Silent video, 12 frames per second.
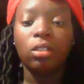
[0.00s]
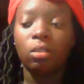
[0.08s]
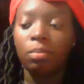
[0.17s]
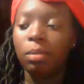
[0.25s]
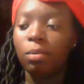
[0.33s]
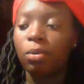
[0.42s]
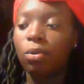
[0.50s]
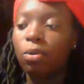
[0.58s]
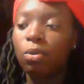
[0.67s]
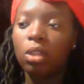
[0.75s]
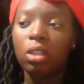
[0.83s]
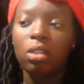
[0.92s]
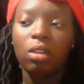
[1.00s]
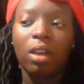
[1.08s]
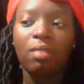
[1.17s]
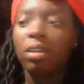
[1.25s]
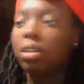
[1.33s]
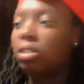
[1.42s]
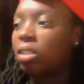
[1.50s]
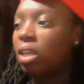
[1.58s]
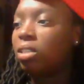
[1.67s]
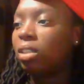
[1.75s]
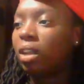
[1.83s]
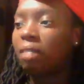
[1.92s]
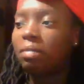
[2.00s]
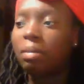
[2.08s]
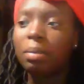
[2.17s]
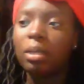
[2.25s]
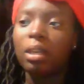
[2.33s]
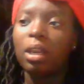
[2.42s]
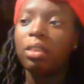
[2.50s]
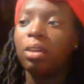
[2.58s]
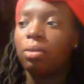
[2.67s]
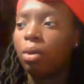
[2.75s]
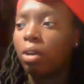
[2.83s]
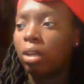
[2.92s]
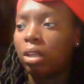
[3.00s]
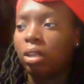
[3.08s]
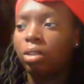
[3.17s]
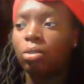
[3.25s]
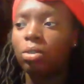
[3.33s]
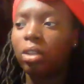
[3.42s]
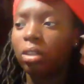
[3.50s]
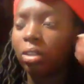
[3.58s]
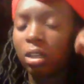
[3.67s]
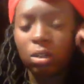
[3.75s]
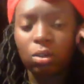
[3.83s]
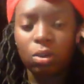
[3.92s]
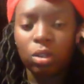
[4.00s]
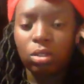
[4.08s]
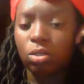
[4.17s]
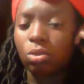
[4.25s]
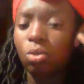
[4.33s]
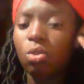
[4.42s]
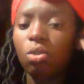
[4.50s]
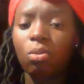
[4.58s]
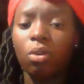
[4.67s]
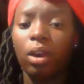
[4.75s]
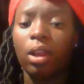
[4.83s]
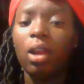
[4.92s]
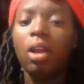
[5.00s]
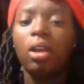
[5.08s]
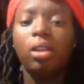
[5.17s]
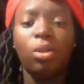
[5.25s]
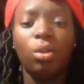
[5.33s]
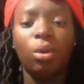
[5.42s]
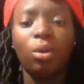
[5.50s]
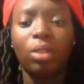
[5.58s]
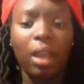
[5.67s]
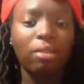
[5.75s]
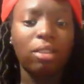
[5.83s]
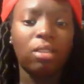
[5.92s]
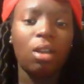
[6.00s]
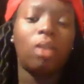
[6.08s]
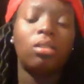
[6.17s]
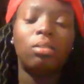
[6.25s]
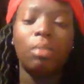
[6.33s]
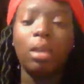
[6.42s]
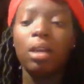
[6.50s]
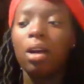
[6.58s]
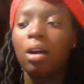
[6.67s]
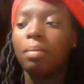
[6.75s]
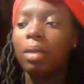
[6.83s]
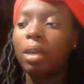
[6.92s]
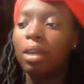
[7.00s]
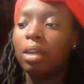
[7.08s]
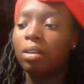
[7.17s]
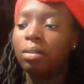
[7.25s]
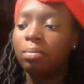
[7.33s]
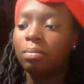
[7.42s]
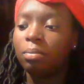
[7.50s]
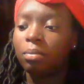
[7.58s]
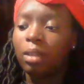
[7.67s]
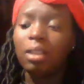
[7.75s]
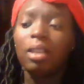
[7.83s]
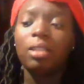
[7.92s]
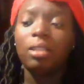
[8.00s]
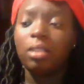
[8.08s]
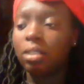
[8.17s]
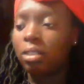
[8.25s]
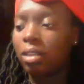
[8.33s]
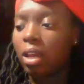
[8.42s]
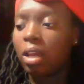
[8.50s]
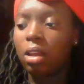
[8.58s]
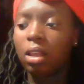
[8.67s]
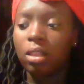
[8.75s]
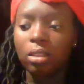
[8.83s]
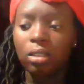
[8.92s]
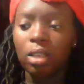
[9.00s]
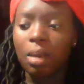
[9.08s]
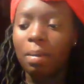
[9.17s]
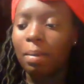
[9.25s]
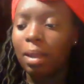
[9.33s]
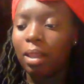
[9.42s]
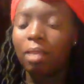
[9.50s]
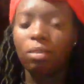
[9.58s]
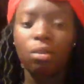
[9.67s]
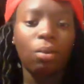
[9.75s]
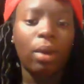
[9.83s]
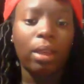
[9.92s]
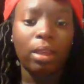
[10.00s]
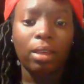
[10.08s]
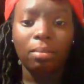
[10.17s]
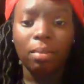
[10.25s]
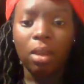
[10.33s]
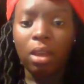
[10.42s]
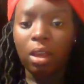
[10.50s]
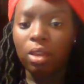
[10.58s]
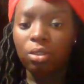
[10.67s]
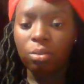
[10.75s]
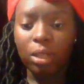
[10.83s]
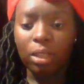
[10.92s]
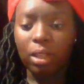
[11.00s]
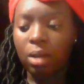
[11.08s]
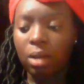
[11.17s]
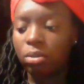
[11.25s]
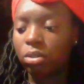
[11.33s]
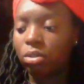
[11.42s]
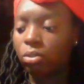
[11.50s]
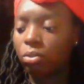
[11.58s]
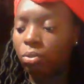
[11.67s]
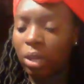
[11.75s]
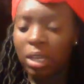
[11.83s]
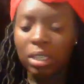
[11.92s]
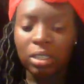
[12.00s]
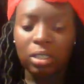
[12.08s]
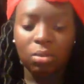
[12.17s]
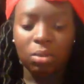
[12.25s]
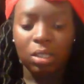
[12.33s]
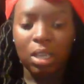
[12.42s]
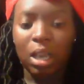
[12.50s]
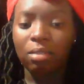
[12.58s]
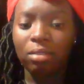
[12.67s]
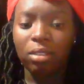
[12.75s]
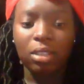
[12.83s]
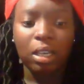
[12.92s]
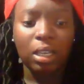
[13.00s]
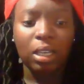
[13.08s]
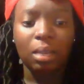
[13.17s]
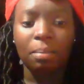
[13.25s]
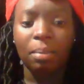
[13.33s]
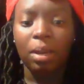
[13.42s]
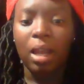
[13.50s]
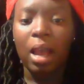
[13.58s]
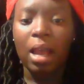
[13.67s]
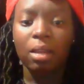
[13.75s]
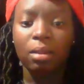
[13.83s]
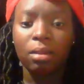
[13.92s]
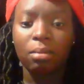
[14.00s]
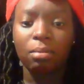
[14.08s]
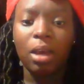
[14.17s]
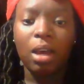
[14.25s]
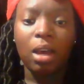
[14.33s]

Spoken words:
to people who either have their education, they have their BA, they're working, they're doing their thing, they're going to school more, they have this awesome income, and that's just not at this time in my life who I am. And the way that I was raised, it was kind of sucky, but I am